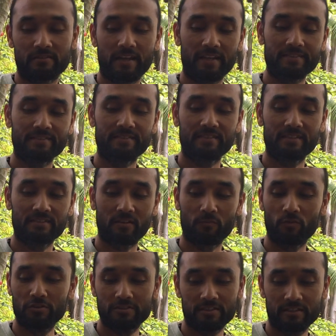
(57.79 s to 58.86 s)
ST
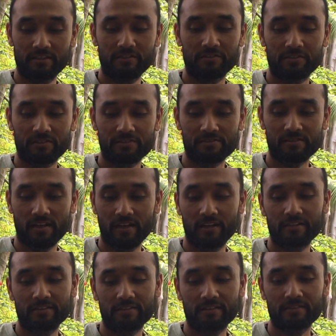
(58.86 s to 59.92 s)
someone's initials
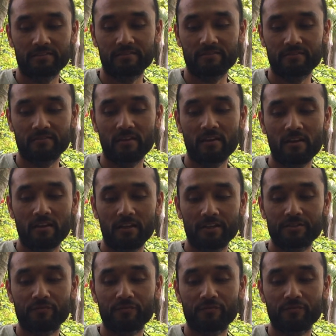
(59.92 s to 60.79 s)
and this is